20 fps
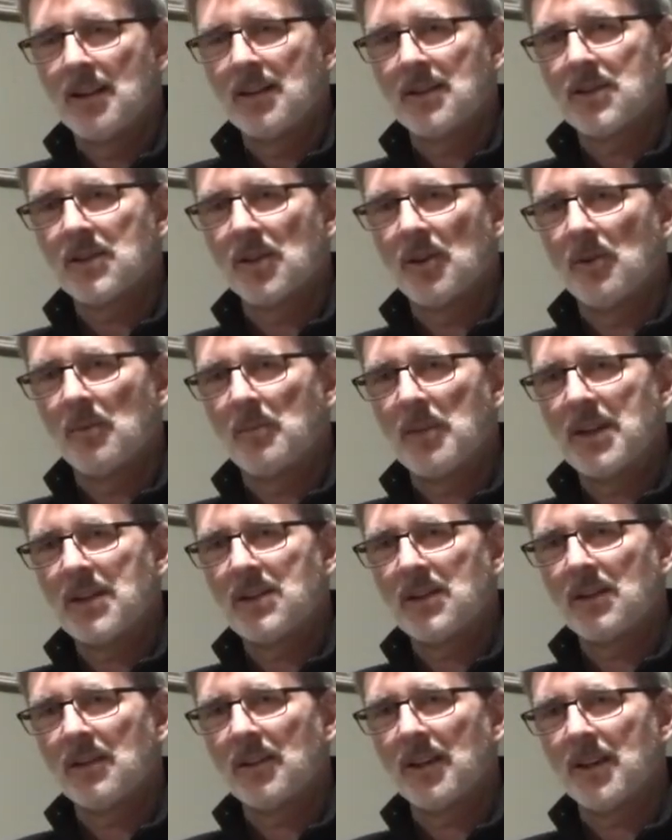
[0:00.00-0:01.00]
So
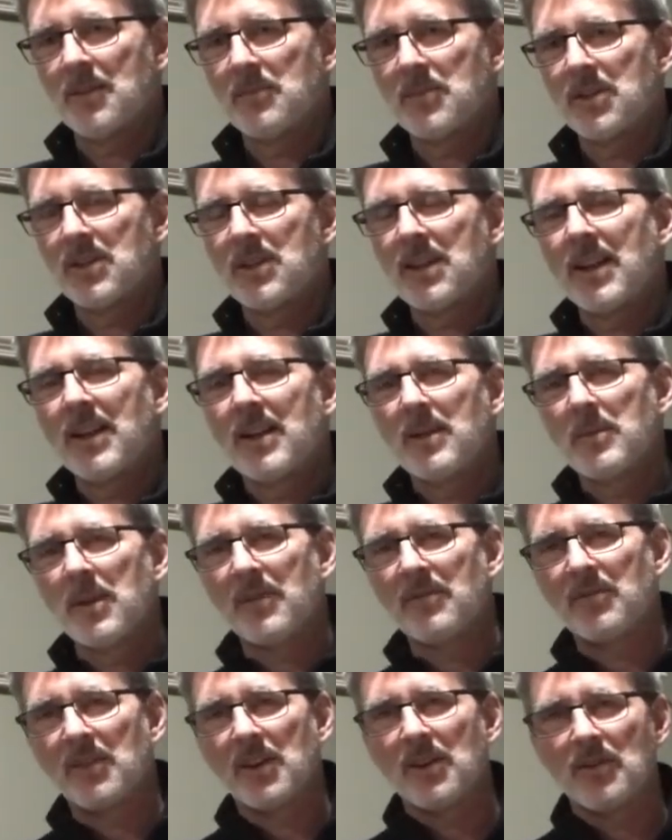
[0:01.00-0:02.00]
basically I'm just getting my
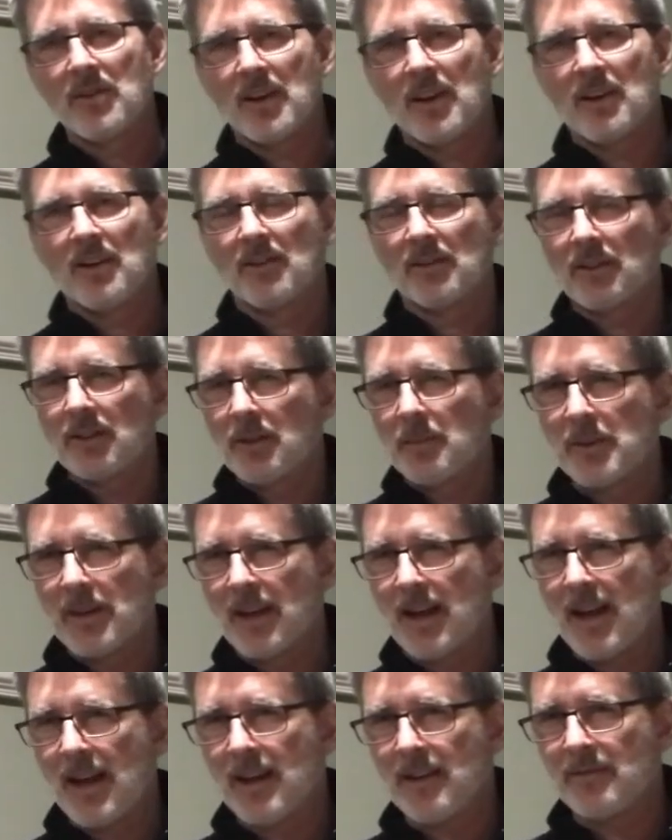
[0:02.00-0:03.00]
finger there a little bit
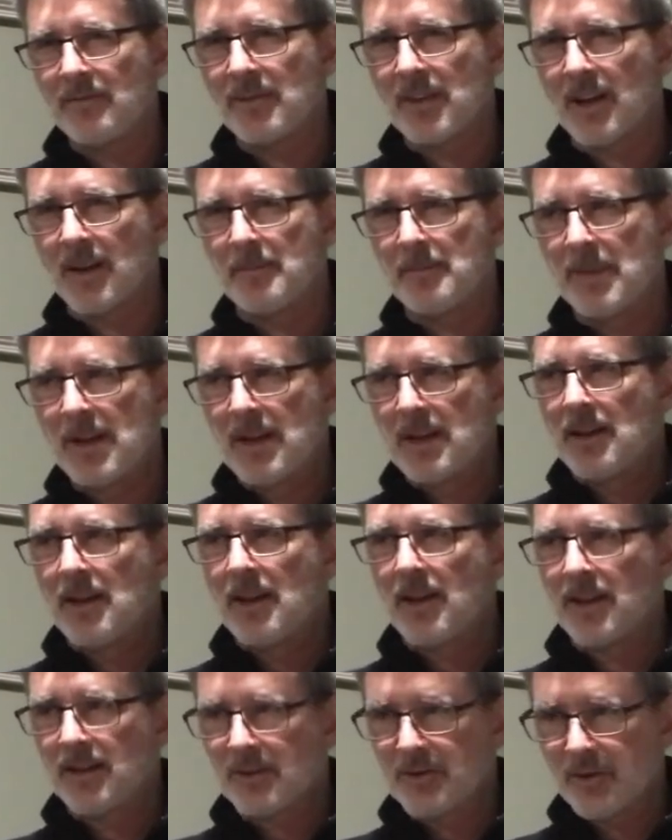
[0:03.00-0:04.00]
ahead of time,
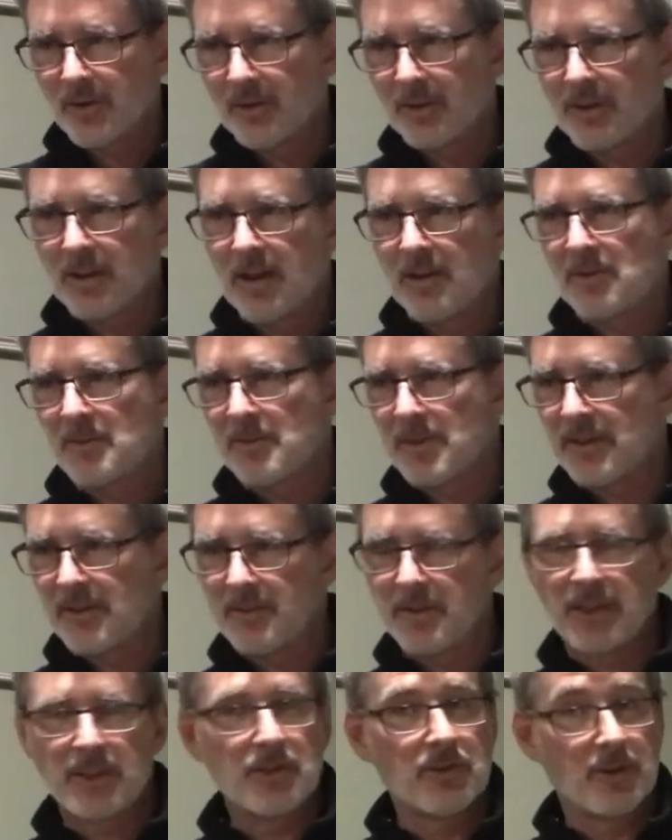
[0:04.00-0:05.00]
and so it allows me to
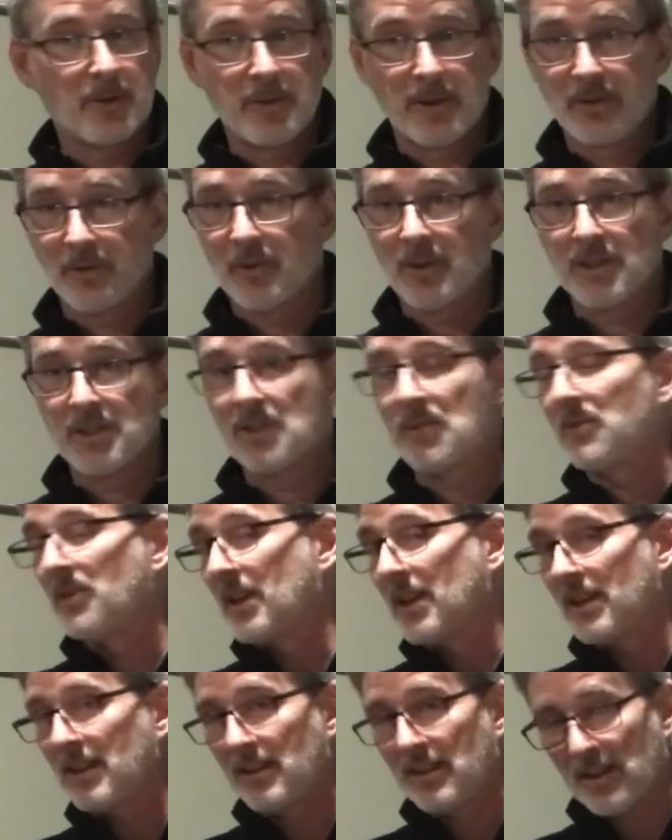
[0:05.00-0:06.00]
make sure I'm on the right
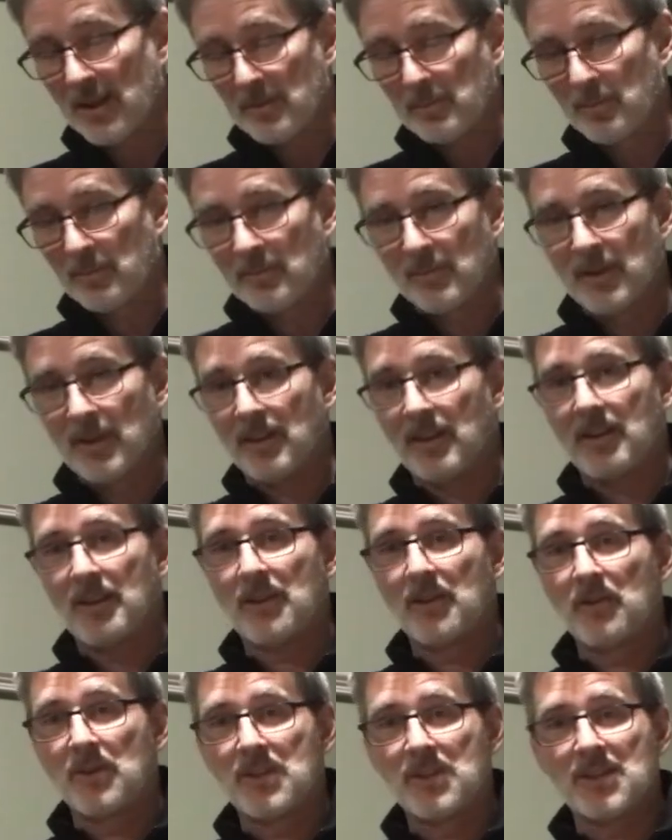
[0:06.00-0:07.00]
string, it
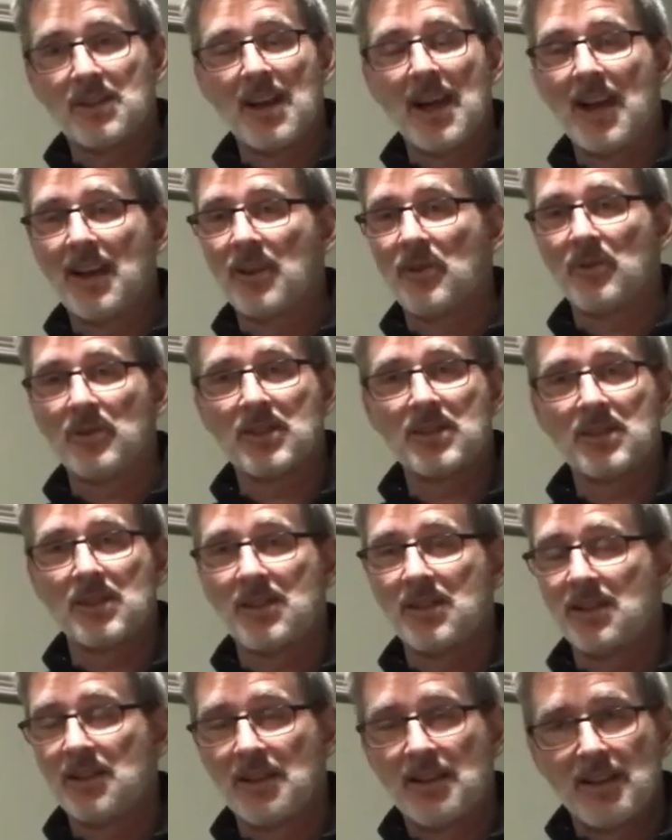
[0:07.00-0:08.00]
increases
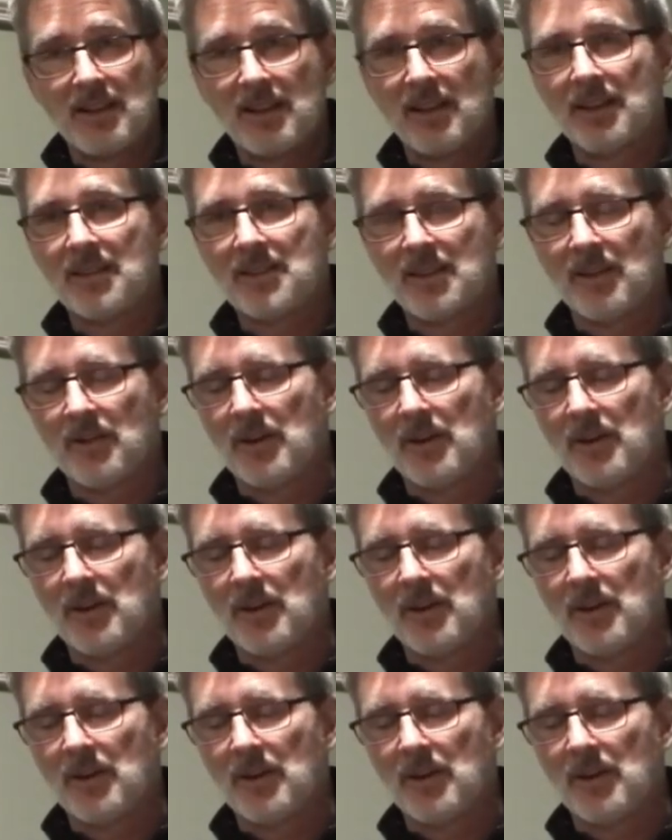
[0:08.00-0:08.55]
accuracy, etc.,